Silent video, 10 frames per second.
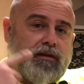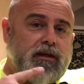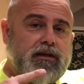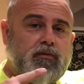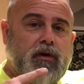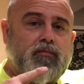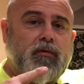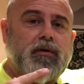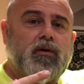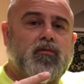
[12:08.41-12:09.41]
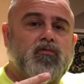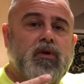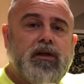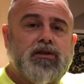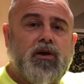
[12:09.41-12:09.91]
That's why I probably look
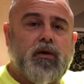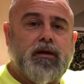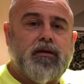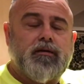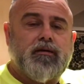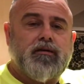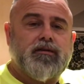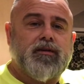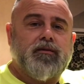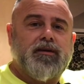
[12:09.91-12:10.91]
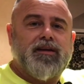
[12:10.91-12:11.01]
really tired. So